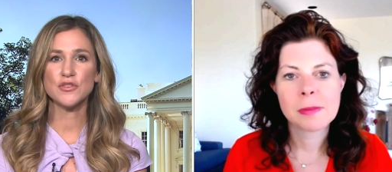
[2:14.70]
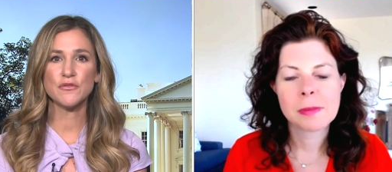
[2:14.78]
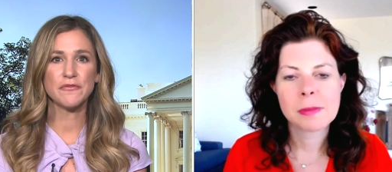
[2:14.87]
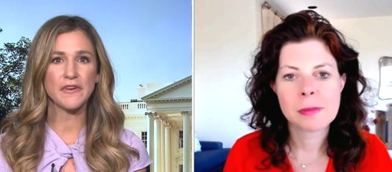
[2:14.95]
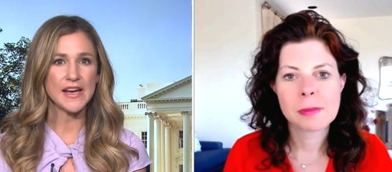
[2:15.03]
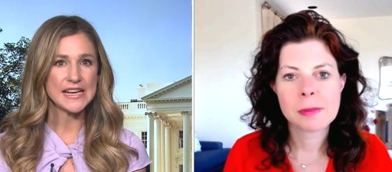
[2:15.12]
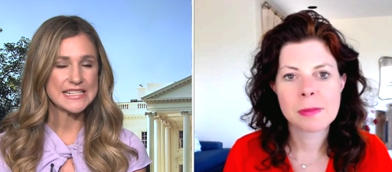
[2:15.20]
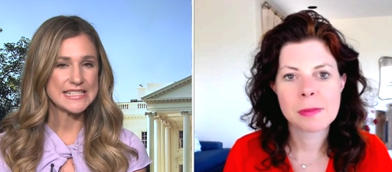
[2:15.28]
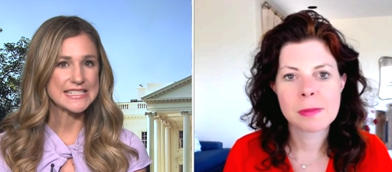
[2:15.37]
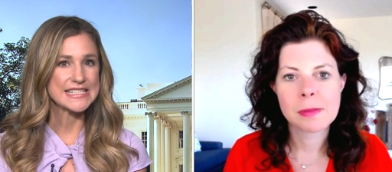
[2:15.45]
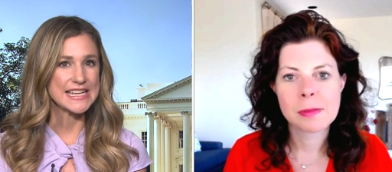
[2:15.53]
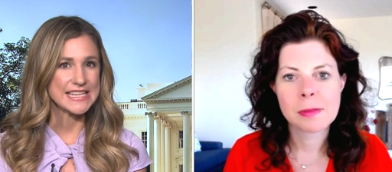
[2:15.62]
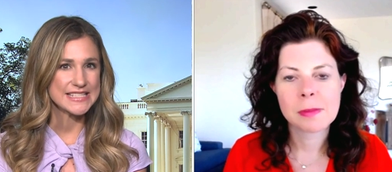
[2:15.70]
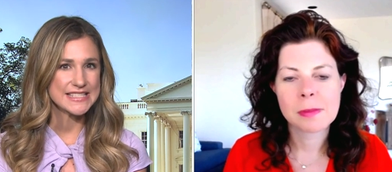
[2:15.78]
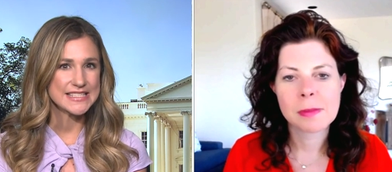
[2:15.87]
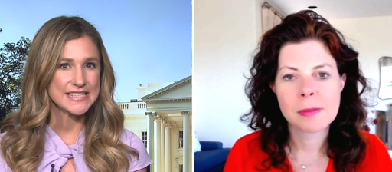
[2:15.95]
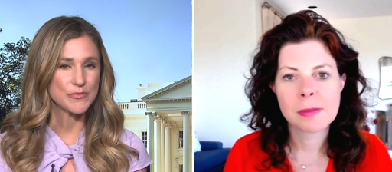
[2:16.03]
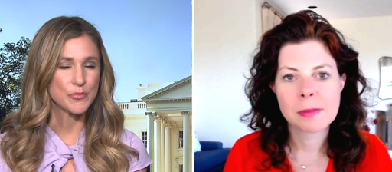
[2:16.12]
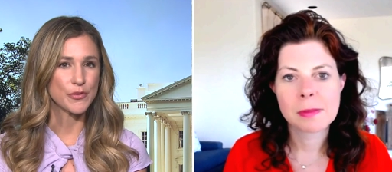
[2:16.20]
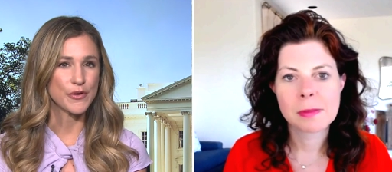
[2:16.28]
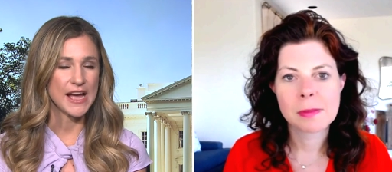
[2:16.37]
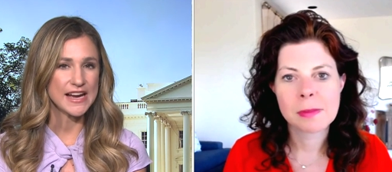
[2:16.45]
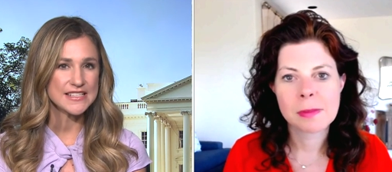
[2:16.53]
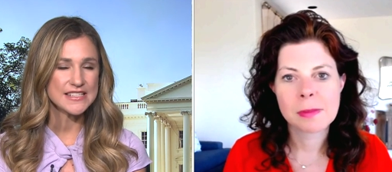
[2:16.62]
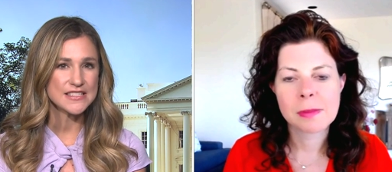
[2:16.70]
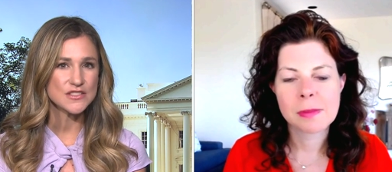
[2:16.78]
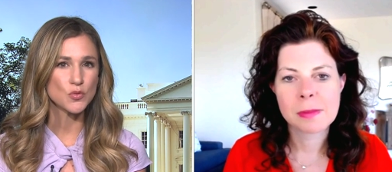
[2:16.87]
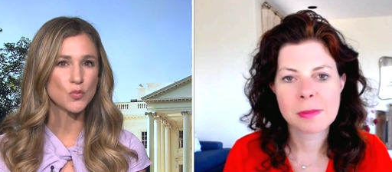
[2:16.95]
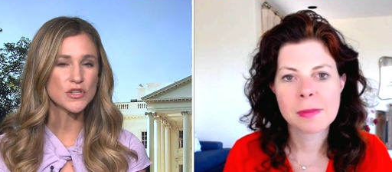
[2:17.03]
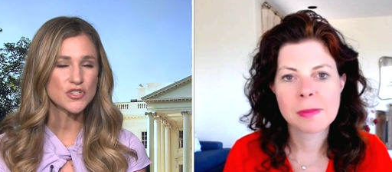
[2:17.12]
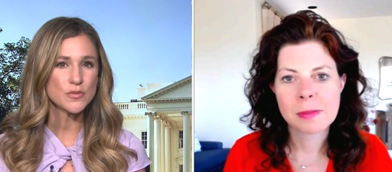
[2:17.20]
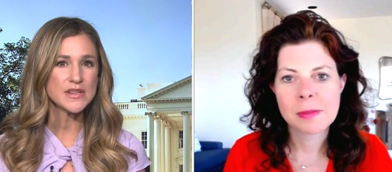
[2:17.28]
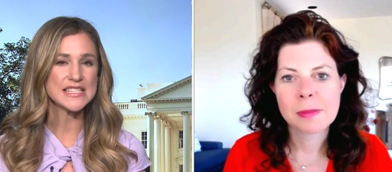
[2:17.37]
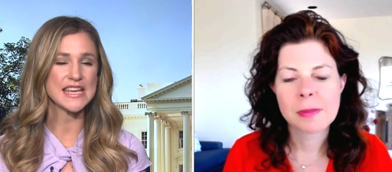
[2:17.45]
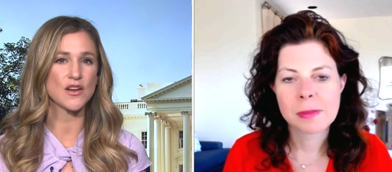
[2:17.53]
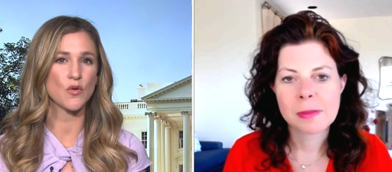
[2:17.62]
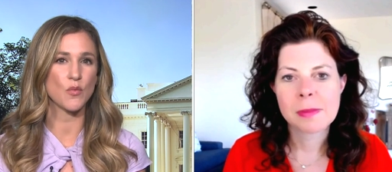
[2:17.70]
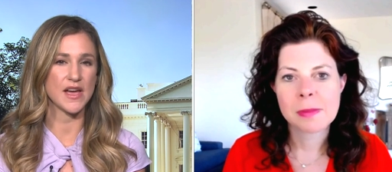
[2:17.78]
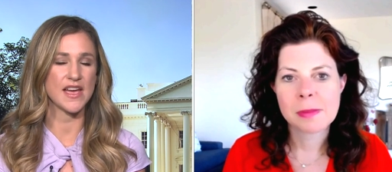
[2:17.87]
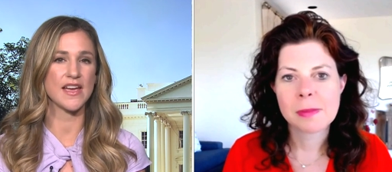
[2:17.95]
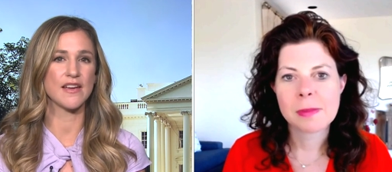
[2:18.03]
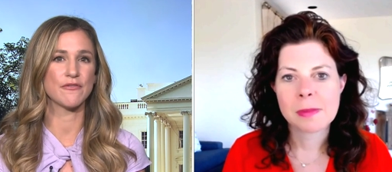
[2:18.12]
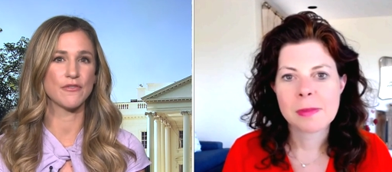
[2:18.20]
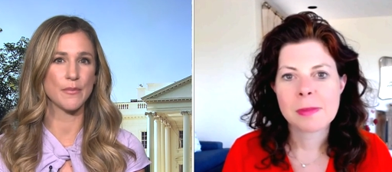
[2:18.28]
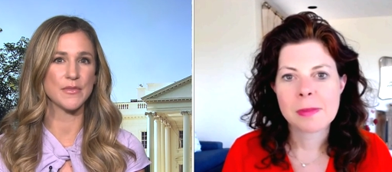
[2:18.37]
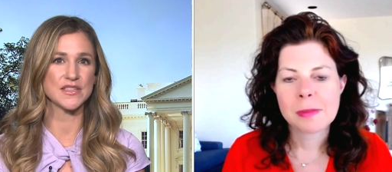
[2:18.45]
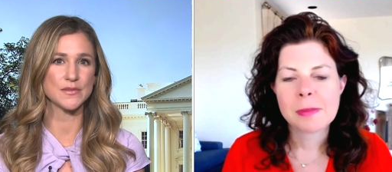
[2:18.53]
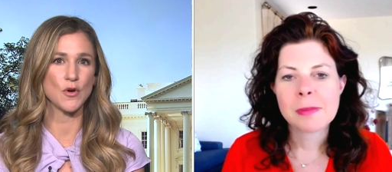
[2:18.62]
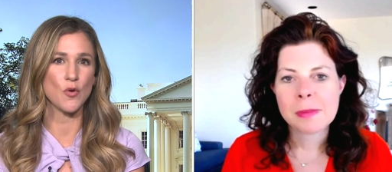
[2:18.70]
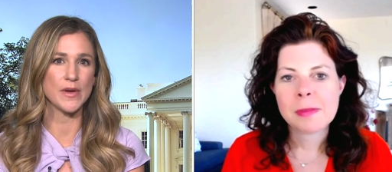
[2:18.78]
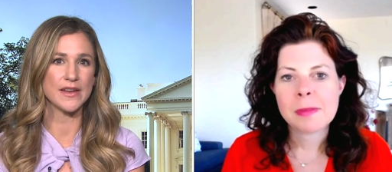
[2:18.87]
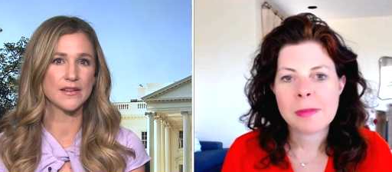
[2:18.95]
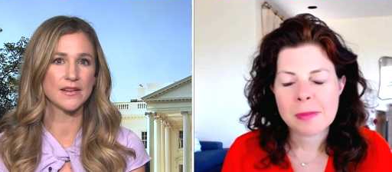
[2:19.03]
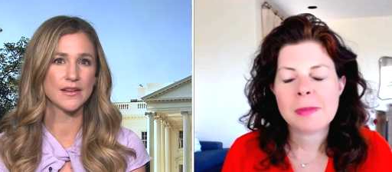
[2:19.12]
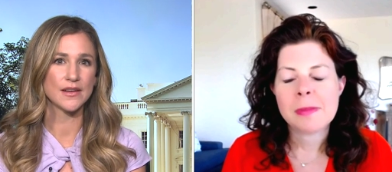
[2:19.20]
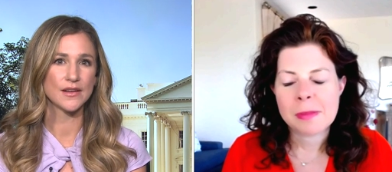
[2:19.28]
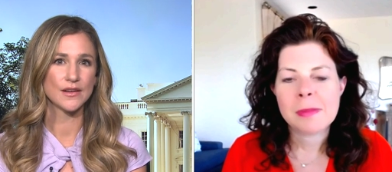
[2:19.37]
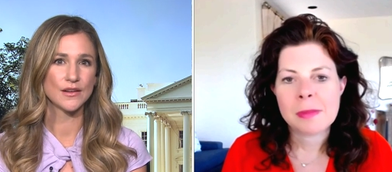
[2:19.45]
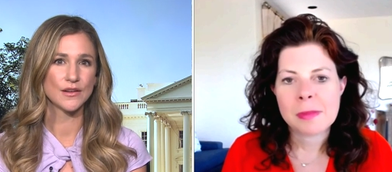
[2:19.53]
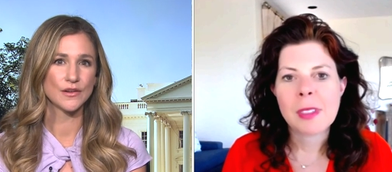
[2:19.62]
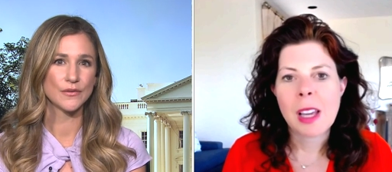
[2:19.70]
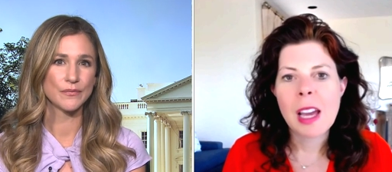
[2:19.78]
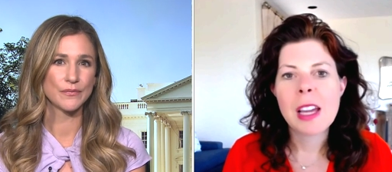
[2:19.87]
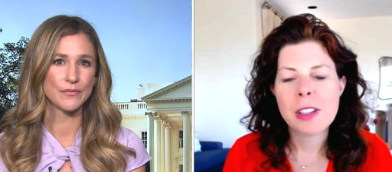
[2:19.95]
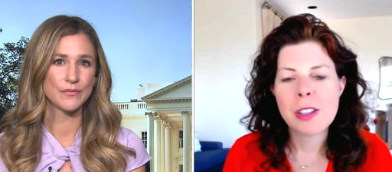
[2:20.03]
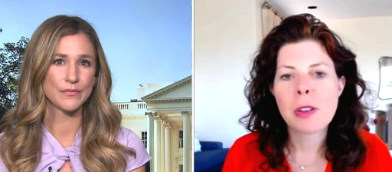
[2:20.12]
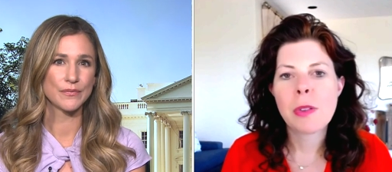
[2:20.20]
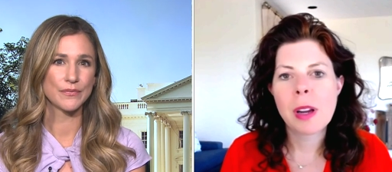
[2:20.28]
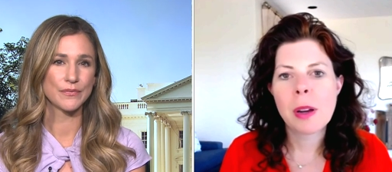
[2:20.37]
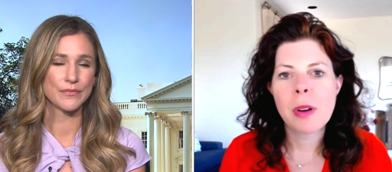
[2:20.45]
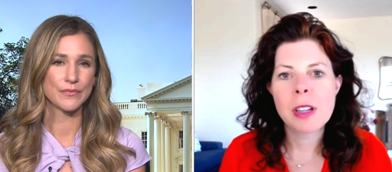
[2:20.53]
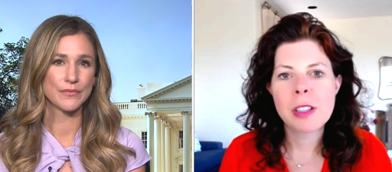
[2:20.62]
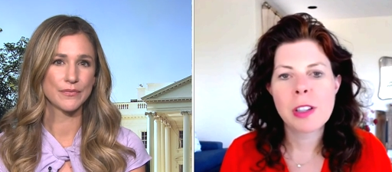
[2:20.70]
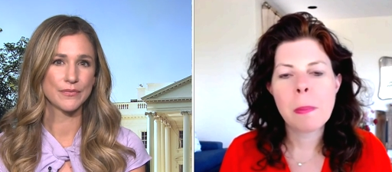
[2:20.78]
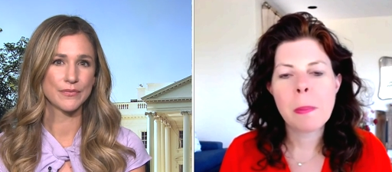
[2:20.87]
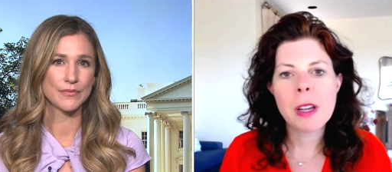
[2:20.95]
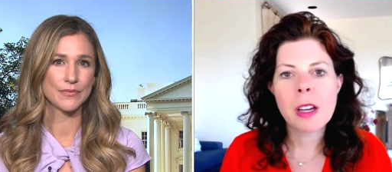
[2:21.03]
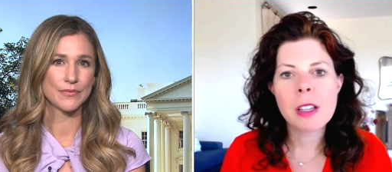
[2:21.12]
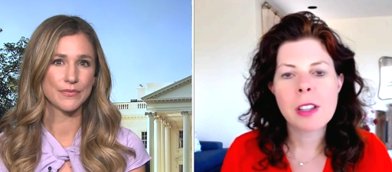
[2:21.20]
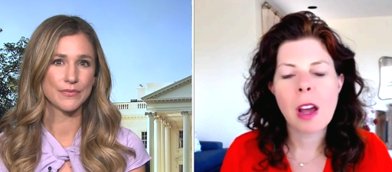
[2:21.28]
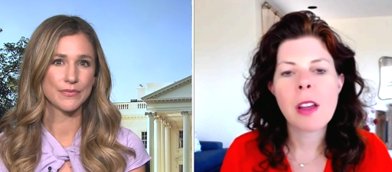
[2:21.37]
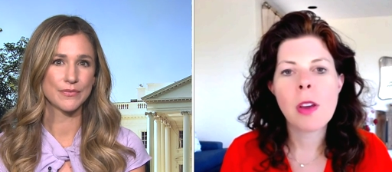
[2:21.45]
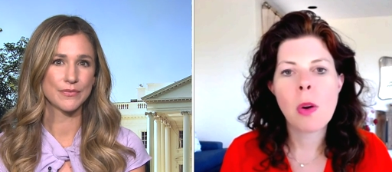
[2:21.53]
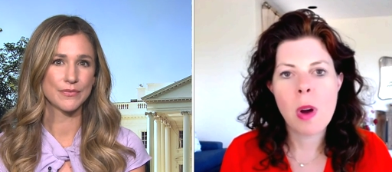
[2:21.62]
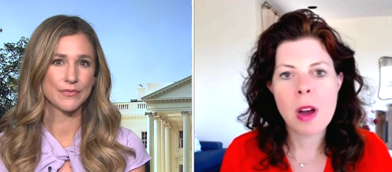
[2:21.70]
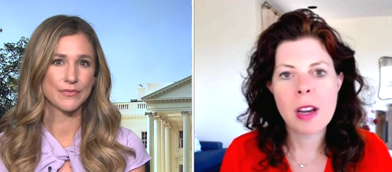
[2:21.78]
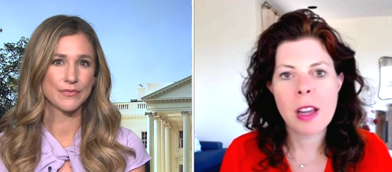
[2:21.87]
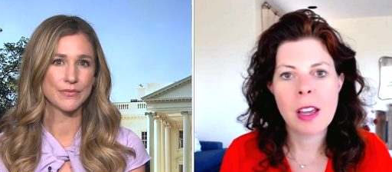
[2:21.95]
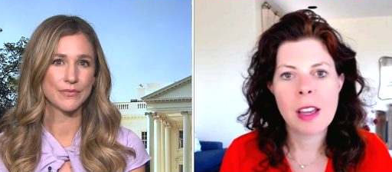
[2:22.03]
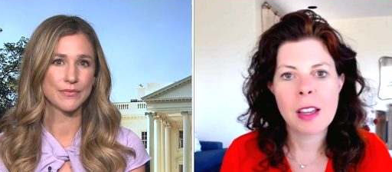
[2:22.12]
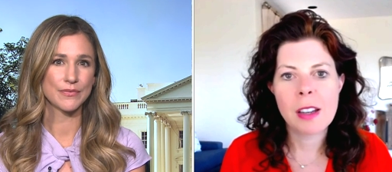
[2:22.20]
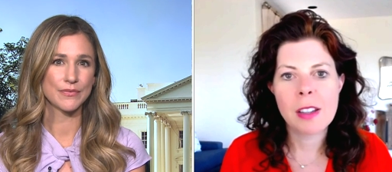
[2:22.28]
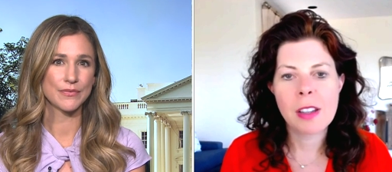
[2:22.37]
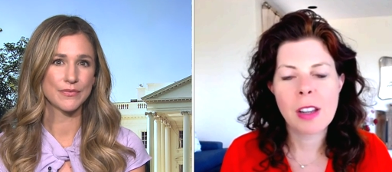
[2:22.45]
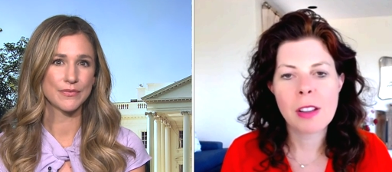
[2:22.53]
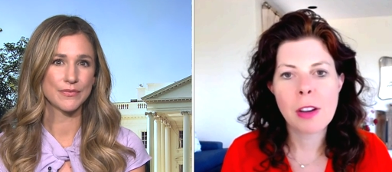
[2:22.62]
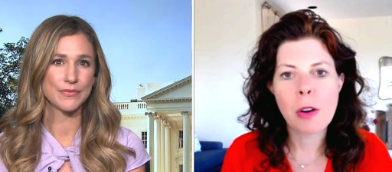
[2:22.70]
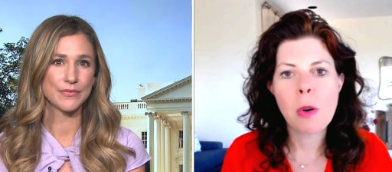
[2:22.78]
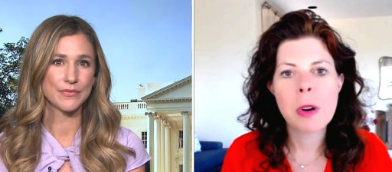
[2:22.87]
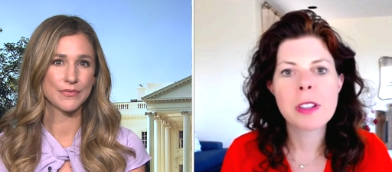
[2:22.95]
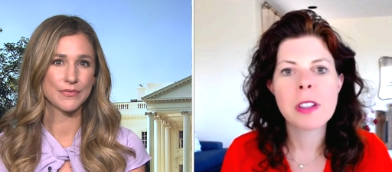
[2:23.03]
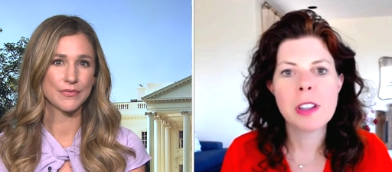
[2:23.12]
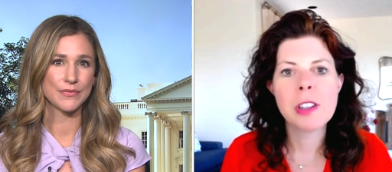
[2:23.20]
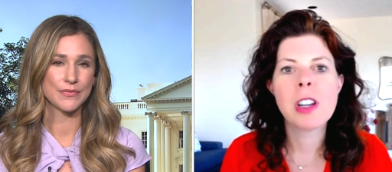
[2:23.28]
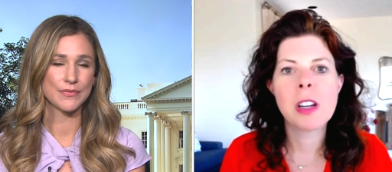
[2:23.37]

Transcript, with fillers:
Speaker 1: do you find it does in practice, or what should we take away from this moment?
Speaker 2: It's a great question because, on the one hand, the court's